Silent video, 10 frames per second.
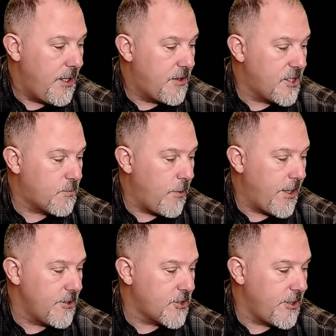this breaker
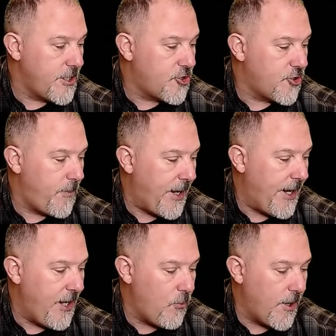is going to trip
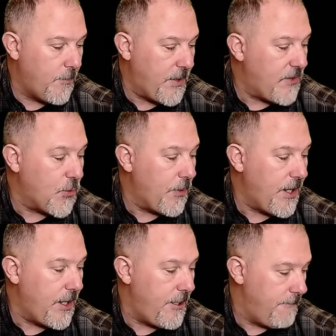anywhere
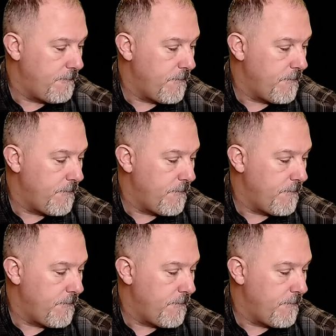between